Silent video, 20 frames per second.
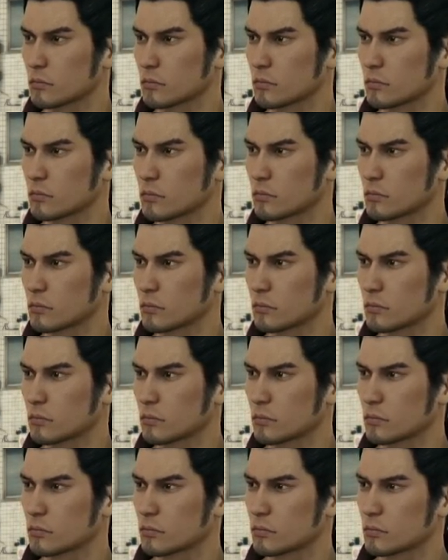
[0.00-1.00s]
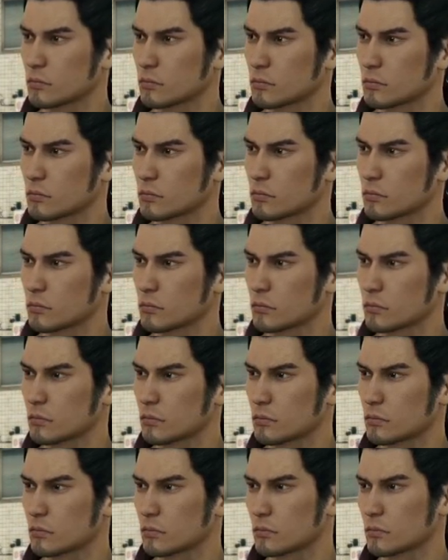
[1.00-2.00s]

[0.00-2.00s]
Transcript: Nobody speaks.